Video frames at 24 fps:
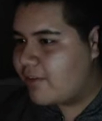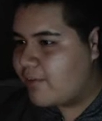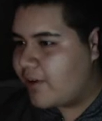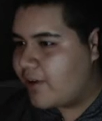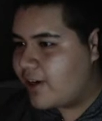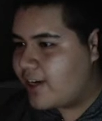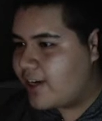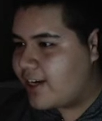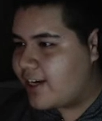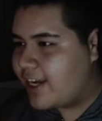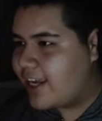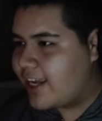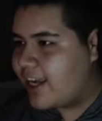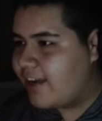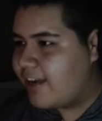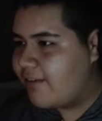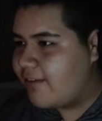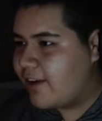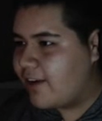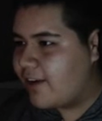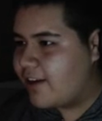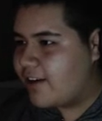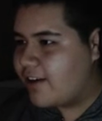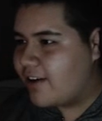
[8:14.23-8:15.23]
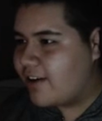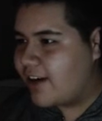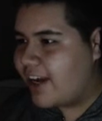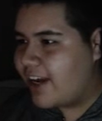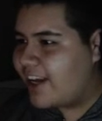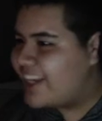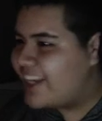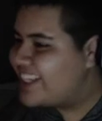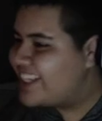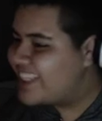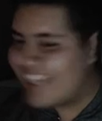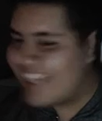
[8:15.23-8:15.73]
looking for Bonnie and I can't find
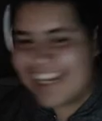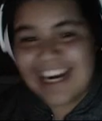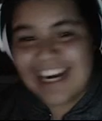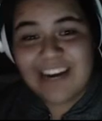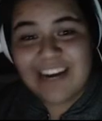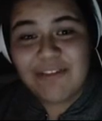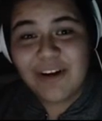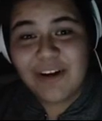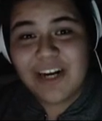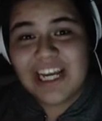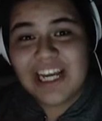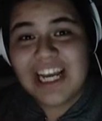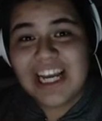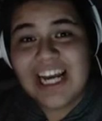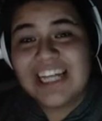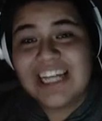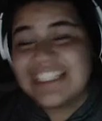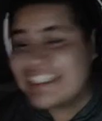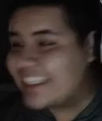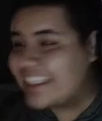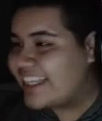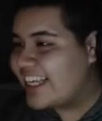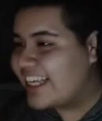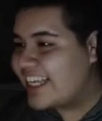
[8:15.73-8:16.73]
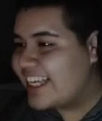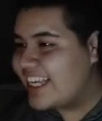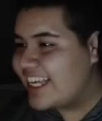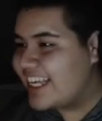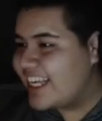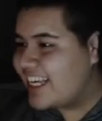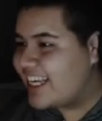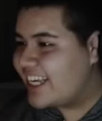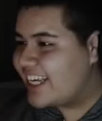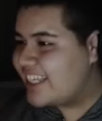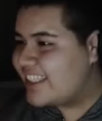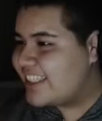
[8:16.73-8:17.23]
her. Isn't that ironic, guys?
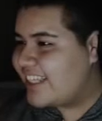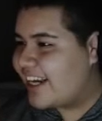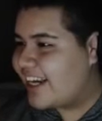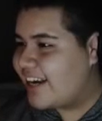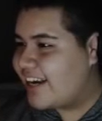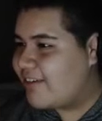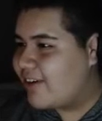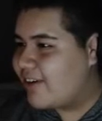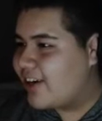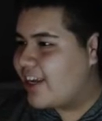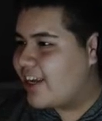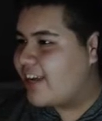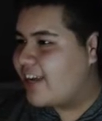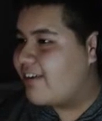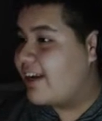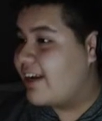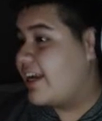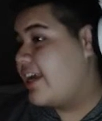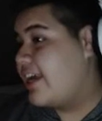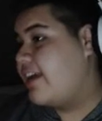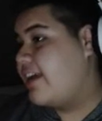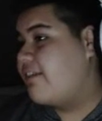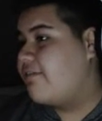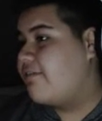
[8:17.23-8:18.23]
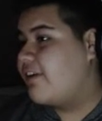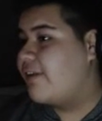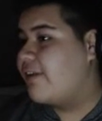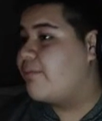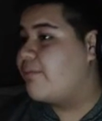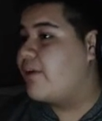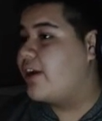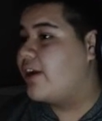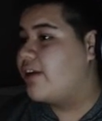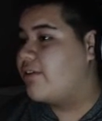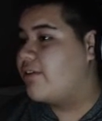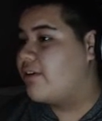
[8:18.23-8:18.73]
Isn't that ironic how I
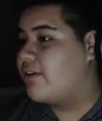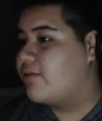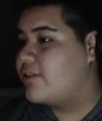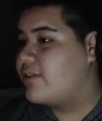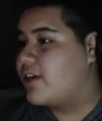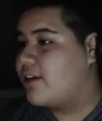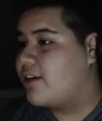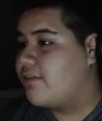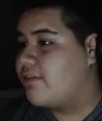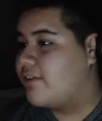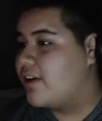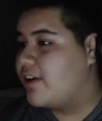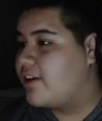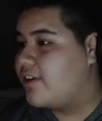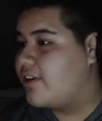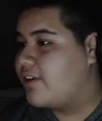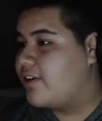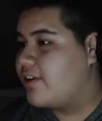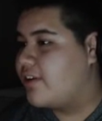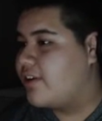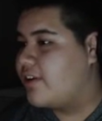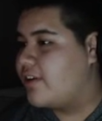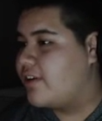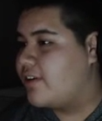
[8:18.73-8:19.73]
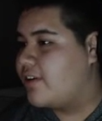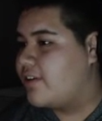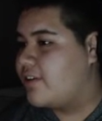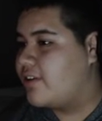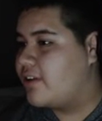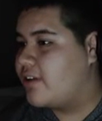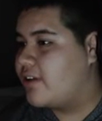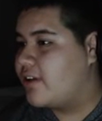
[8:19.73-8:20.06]
can't find Bonnie when I'm trying to find her?